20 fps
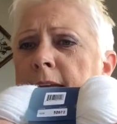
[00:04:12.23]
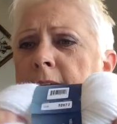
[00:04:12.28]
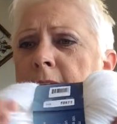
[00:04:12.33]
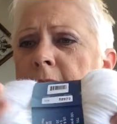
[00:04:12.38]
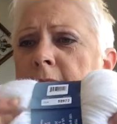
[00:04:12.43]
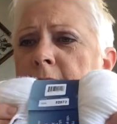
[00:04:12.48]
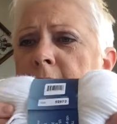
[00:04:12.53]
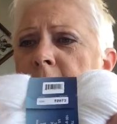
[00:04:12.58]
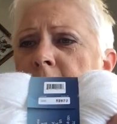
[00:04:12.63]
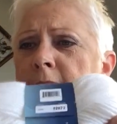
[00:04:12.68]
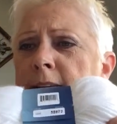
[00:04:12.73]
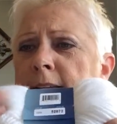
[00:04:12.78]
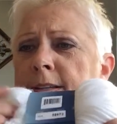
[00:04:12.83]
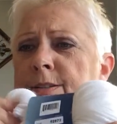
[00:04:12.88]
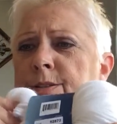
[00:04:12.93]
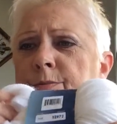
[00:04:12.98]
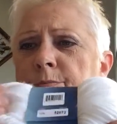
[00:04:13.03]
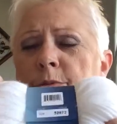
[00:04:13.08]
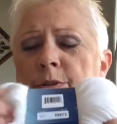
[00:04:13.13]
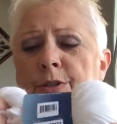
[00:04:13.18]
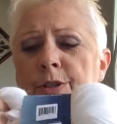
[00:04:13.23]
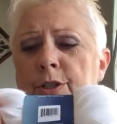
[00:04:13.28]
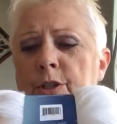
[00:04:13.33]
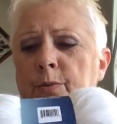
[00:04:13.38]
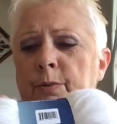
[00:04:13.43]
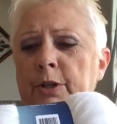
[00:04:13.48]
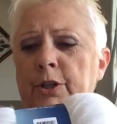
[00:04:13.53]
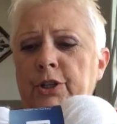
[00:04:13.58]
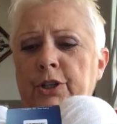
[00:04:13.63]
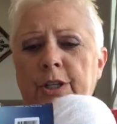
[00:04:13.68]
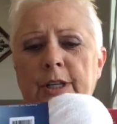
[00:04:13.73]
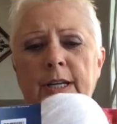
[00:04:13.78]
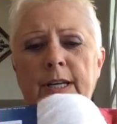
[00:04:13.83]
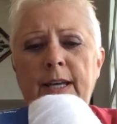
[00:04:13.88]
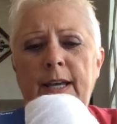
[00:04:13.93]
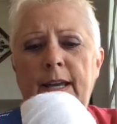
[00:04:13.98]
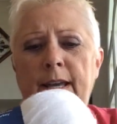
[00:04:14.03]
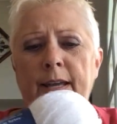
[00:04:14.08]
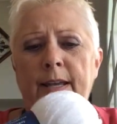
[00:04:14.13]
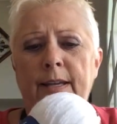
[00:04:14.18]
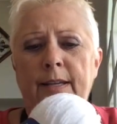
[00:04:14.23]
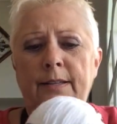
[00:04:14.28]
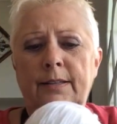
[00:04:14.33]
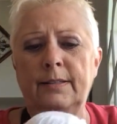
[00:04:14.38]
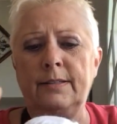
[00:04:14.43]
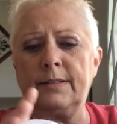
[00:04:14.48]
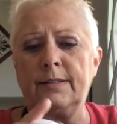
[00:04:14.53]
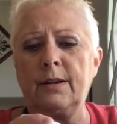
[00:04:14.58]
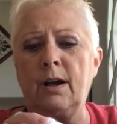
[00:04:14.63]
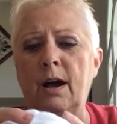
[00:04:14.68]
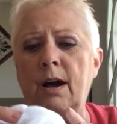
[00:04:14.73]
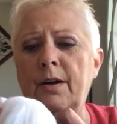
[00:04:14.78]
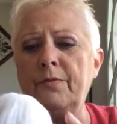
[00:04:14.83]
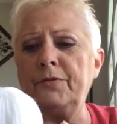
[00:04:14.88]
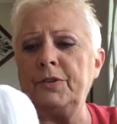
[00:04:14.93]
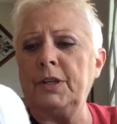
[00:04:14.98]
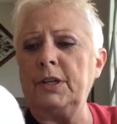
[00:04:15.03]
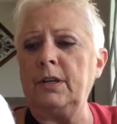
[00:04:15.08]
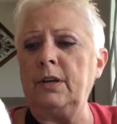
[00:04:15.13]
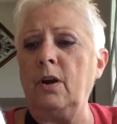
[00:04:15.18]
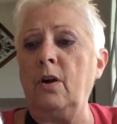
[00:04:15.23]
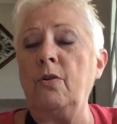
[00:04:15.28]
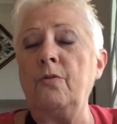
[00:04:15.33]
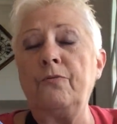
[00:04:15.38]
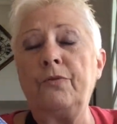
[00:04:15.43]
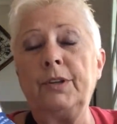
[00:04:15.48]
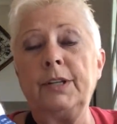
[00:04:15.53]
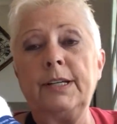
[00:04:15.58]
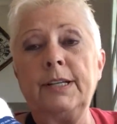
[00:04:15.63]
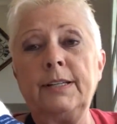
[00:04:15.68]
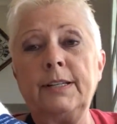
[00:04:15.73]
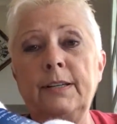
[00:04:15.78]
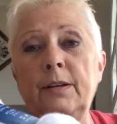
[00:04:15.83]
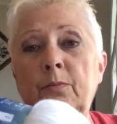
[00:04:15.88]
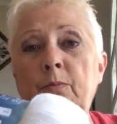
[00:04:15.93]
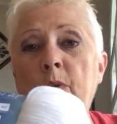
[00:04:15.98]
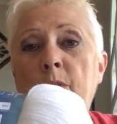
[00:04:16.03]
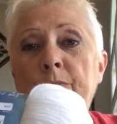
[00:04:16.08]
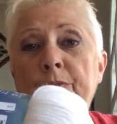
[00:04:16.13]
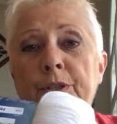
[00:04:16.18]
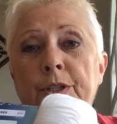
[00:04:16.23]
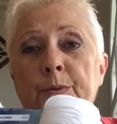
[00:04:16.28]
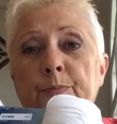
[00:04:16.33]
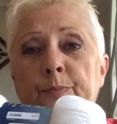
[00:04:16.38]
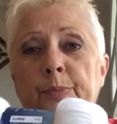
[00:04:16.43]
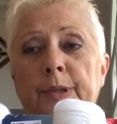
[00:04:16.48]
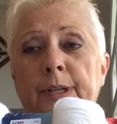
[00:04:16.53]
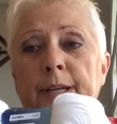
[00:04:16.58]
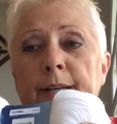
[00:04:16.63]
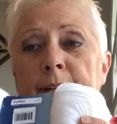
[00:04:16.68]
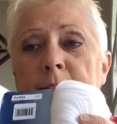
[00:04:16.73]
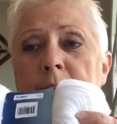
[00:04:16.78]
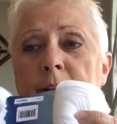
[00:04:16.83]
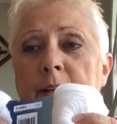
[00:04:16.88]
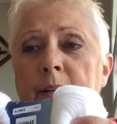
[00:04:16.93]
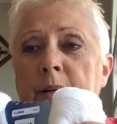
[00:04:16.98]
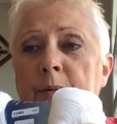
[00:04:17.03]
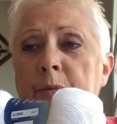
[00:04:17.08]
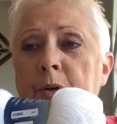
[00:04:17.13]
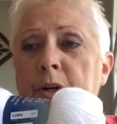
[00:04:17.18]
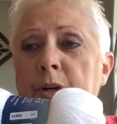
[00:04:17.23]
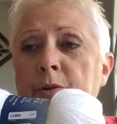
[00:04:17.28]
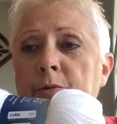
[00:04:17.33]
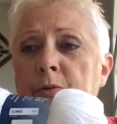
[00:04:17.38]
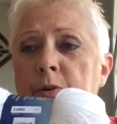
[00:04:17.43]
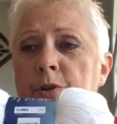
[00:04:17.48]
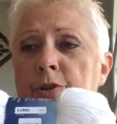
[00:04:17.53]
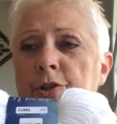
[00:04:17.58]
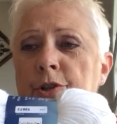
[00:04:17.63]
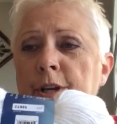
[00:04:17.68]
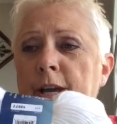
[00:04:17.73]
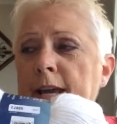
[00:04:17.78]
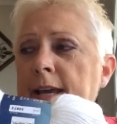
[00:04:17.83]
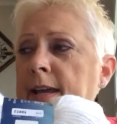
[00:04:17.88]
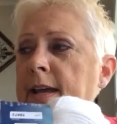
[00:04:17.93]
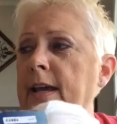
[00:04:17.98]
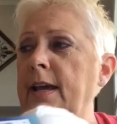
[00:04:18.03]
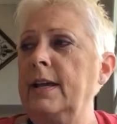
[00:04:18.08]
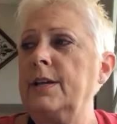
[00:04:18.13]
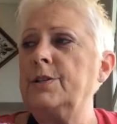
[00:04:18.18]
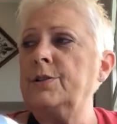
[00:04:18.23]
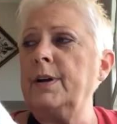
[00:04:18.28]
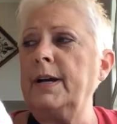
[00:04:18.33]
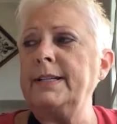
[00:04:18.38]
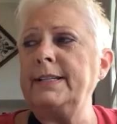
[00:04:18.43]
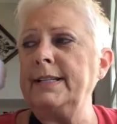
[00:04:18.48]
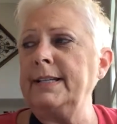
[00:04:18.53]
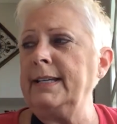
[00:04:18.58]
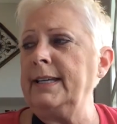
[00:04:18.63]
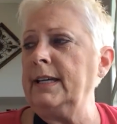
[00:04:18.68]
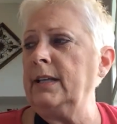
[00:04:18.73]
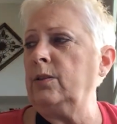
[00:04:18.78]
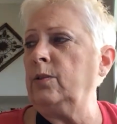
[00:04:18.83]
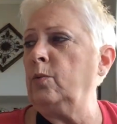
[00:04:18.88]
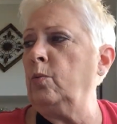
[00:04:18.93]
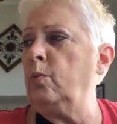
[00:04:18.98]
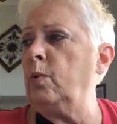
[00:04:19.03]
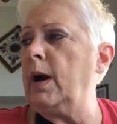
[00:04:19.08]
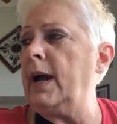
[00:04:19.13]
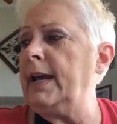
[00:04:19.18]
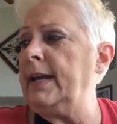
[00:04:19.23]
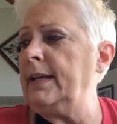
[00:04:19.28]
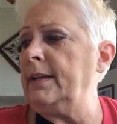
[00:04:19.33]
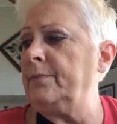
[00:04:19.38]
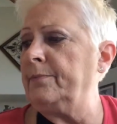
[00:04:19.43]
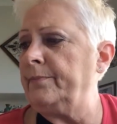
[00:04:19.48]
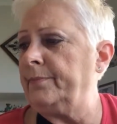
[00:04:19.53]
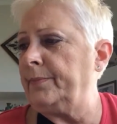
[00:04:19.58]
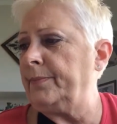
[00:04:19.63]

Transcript: and it's real squishy and soft and hopefully it won't split and I'm going to crochet. So I did get the white